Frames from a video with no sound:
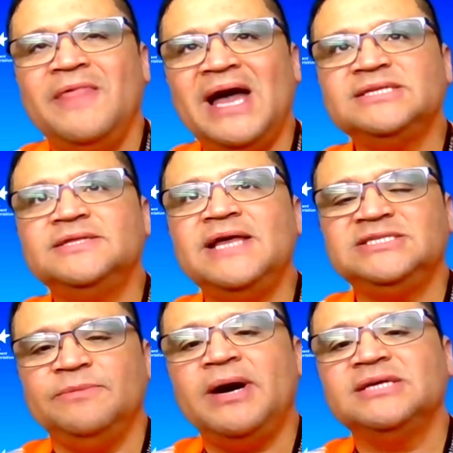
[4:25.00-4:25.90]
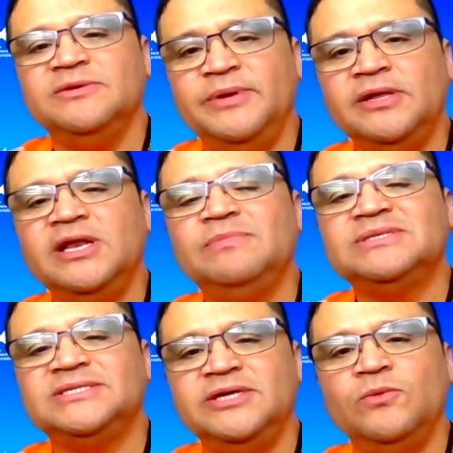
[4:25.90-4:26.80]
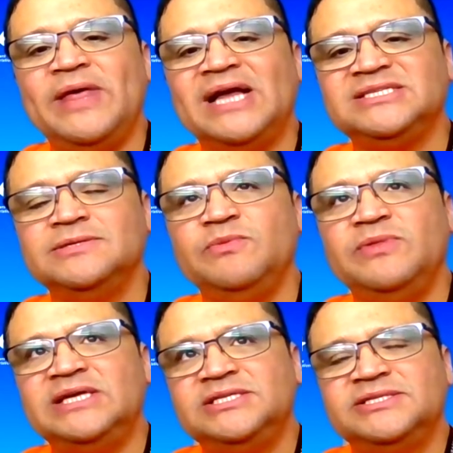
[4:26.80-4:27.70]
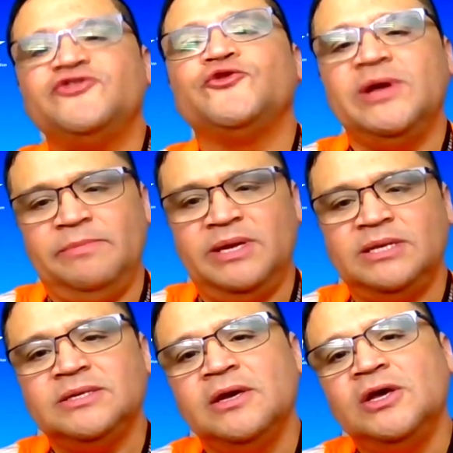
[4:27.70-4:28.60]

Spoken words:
That's a possibility, but this is a treatment.